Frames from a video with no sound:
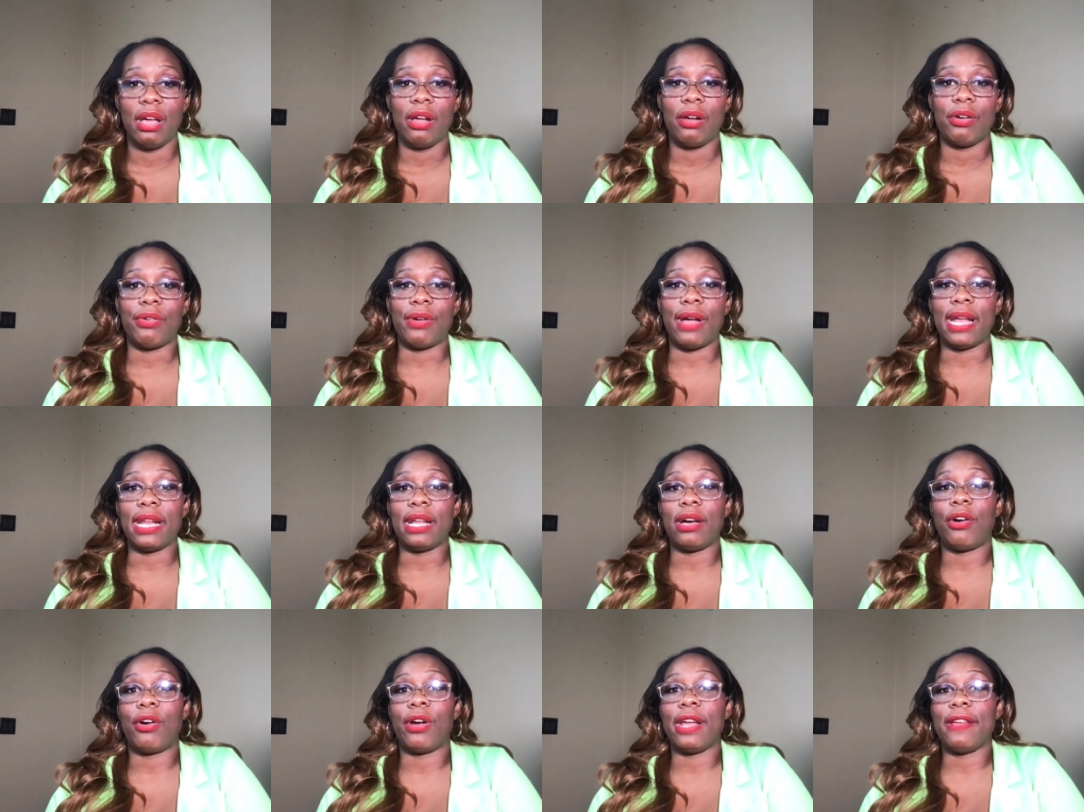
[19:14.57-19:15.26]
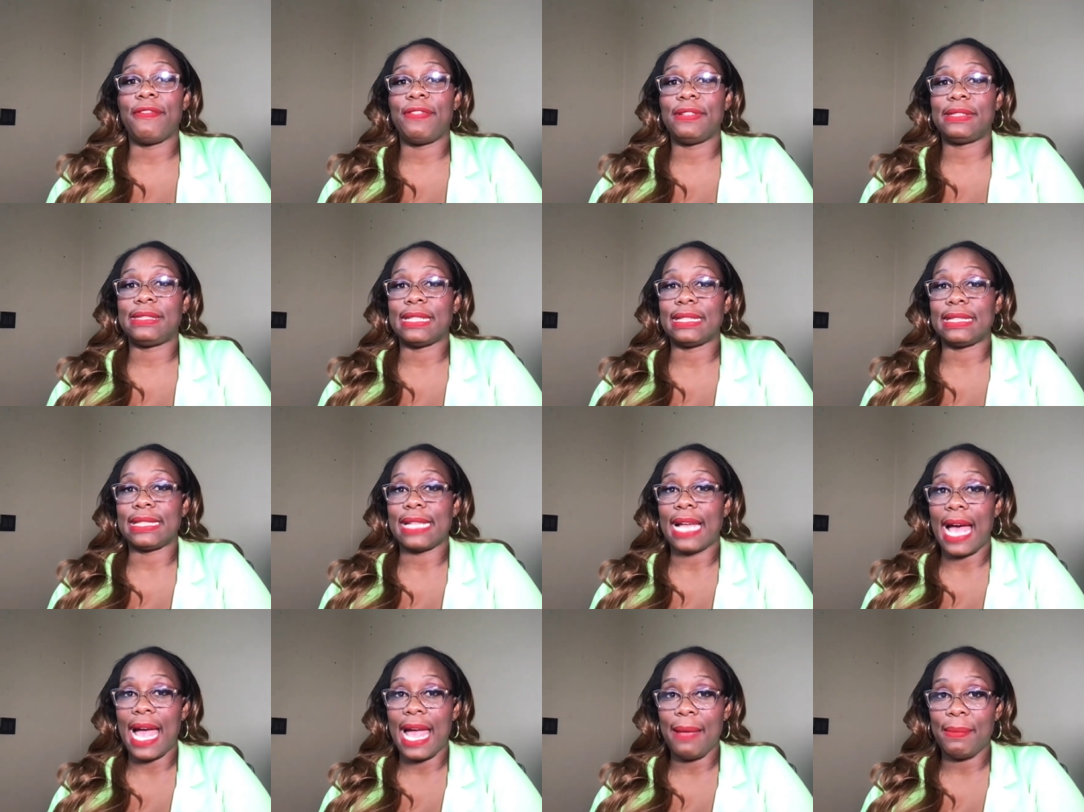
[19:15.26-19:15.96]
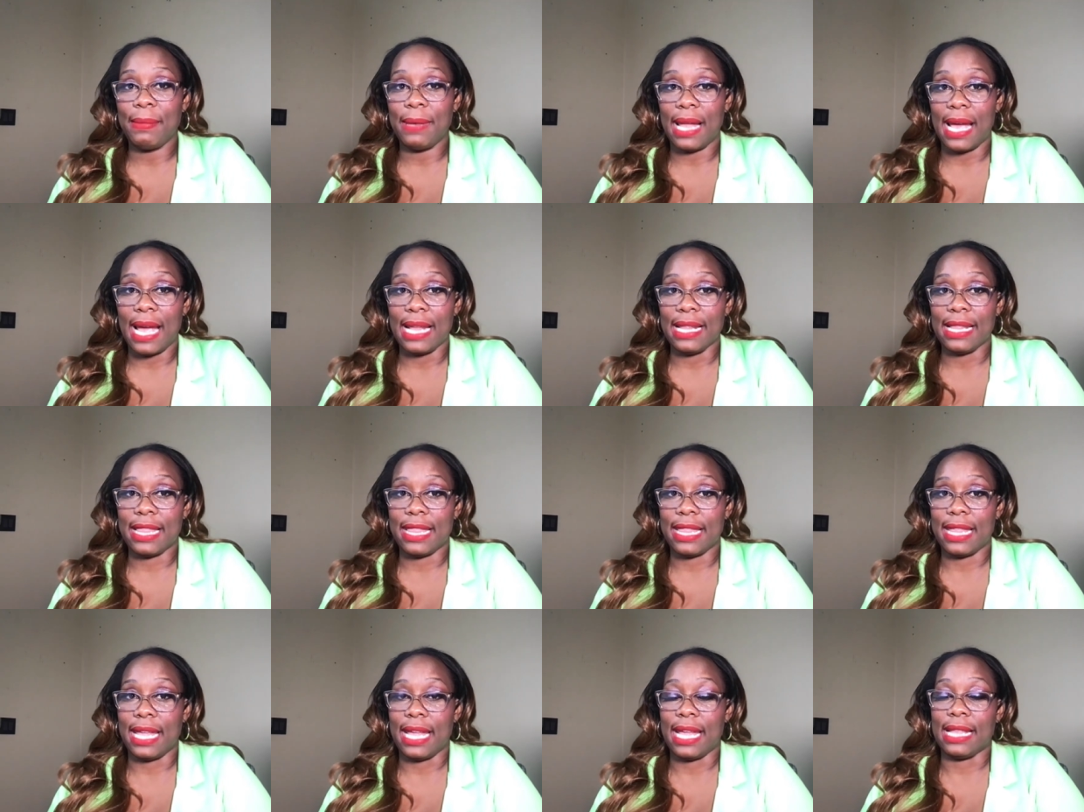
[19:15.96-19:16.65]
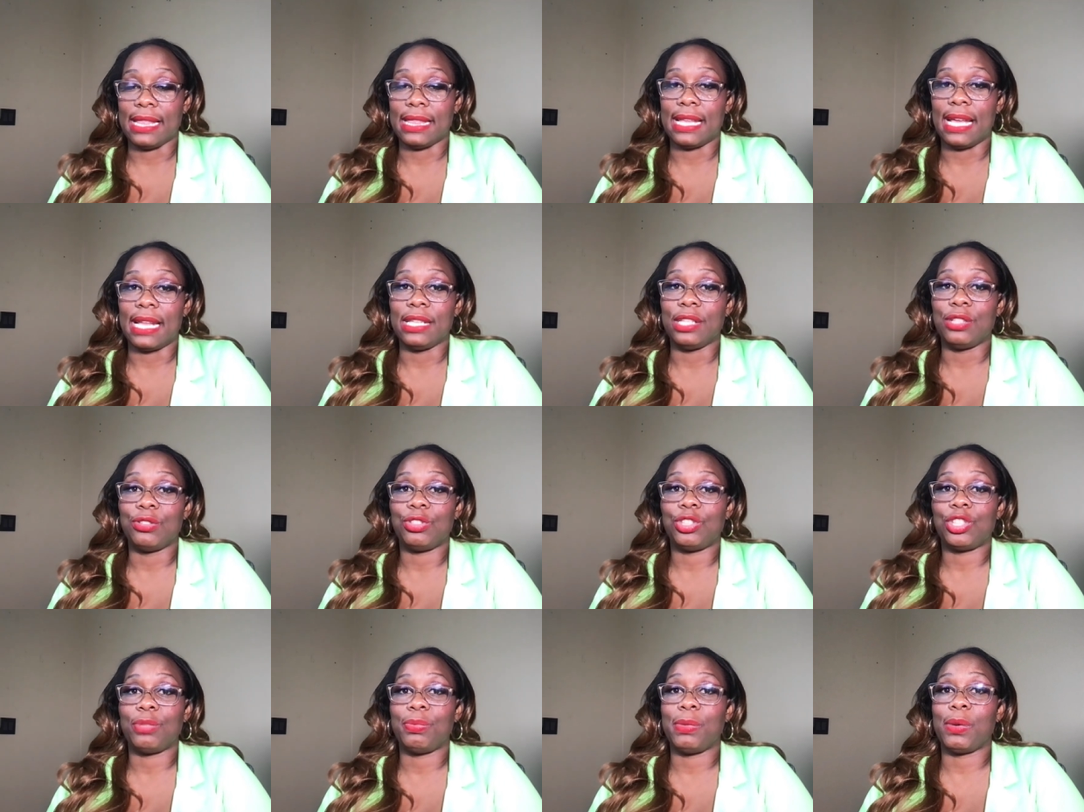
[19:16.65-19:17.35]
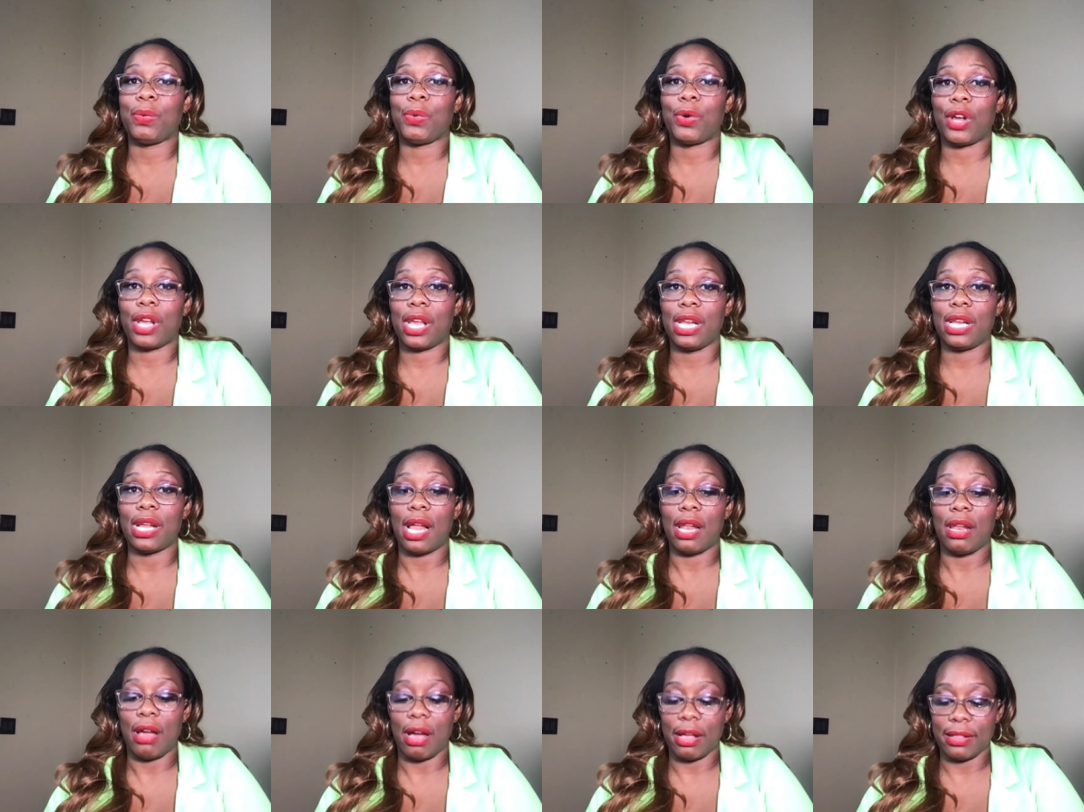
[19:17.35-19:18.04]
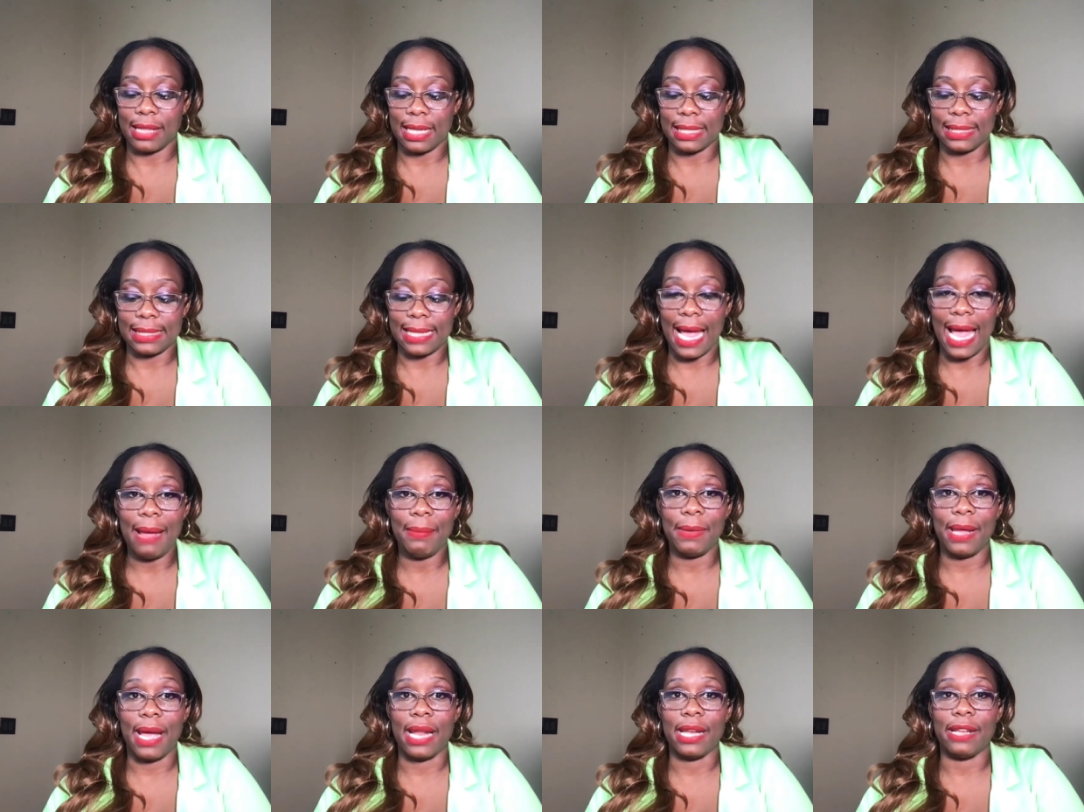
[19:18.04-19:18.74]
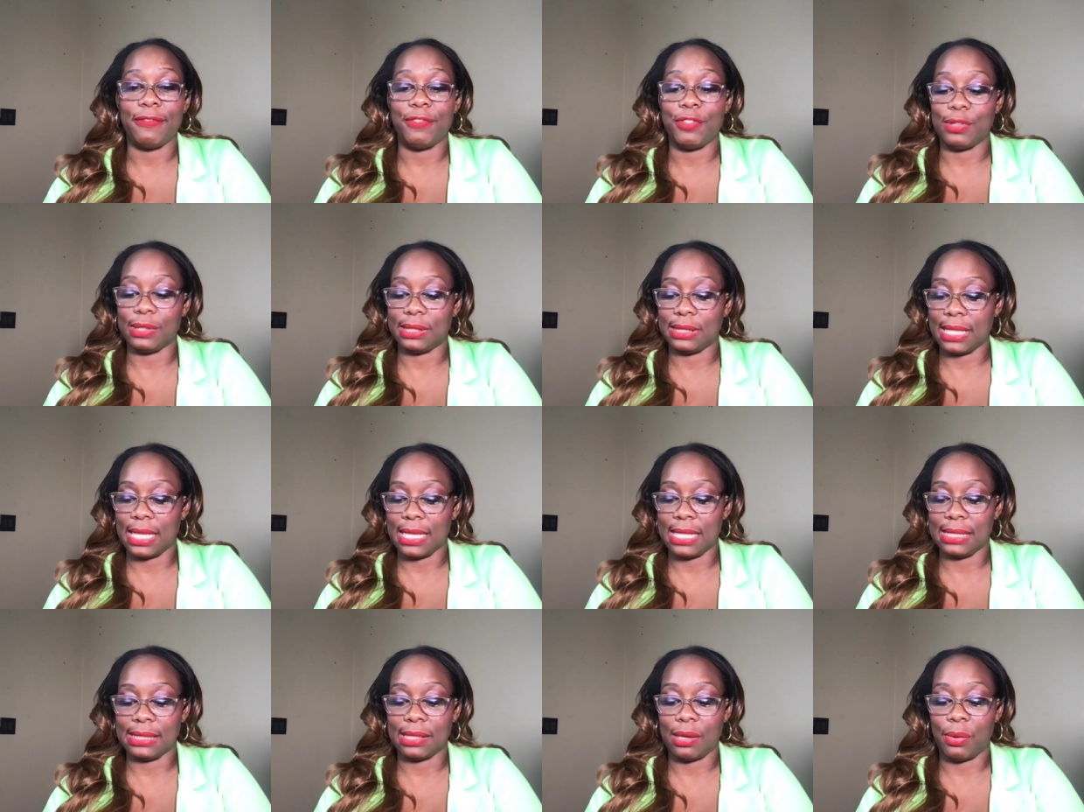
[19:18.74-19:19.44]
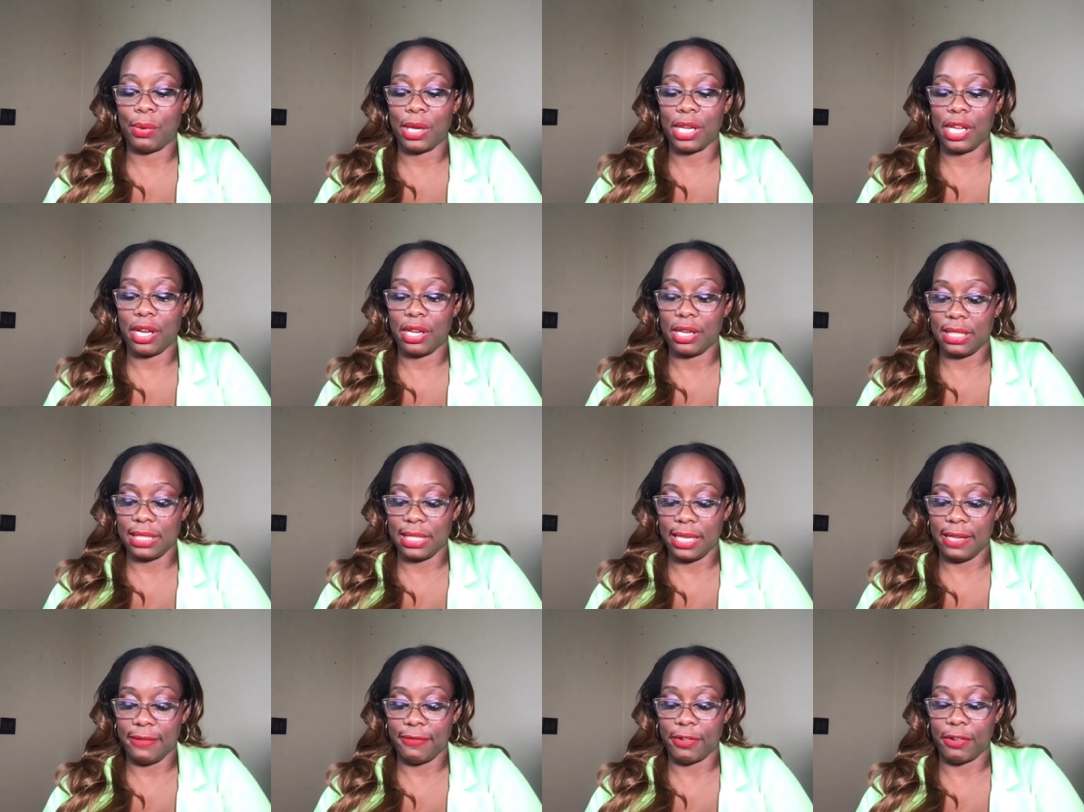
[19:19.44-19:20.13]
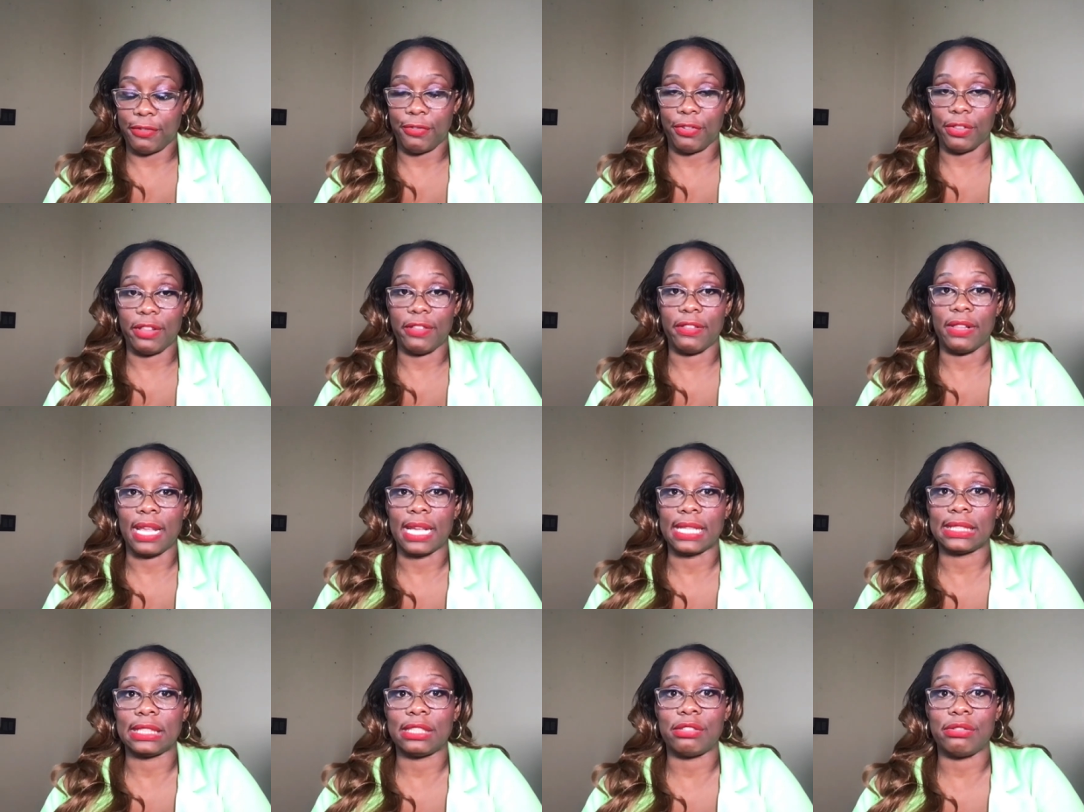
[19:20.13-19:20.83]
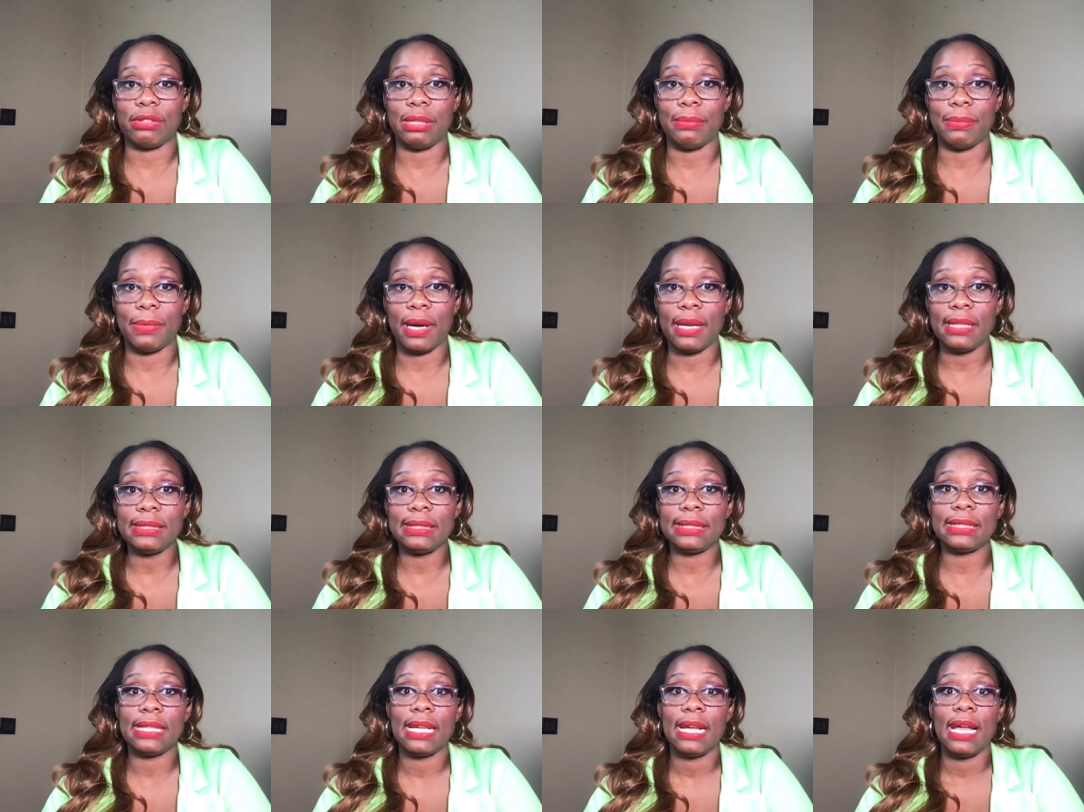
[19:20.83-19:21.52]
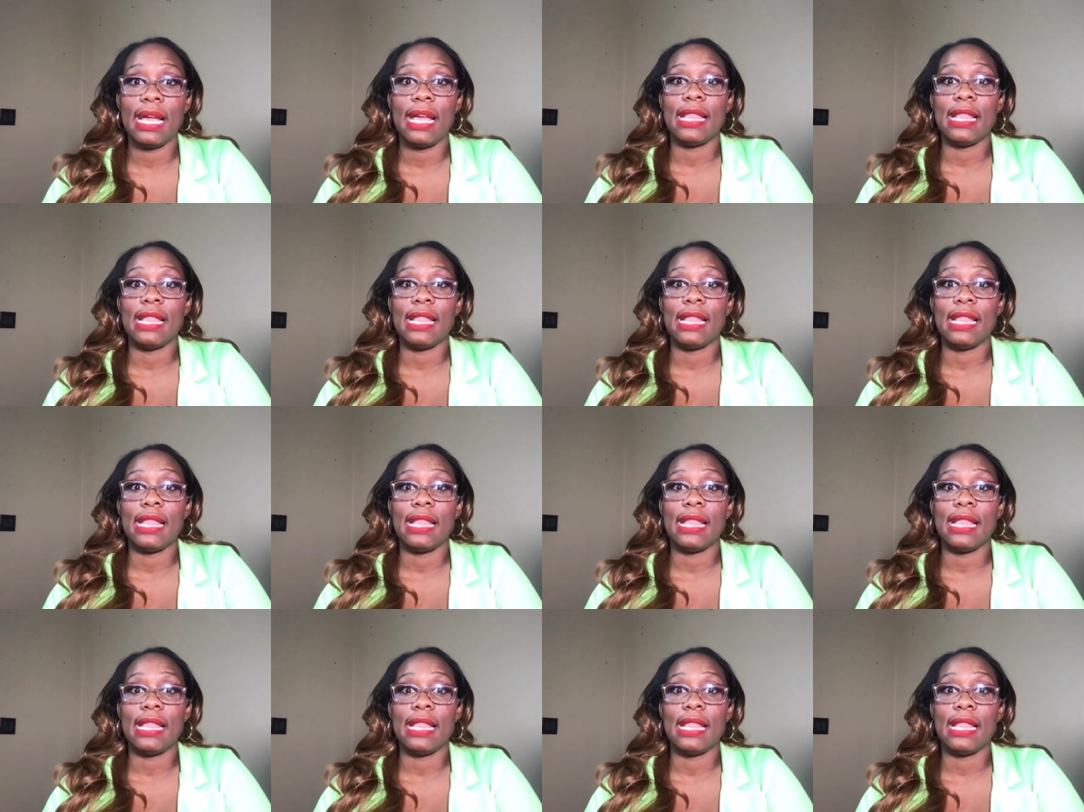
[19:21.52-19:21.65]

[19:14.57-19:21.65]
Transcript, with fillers: right or if it's a timeline thing then you should be working along that timeline if you say this is what you're going to deliver for the next three months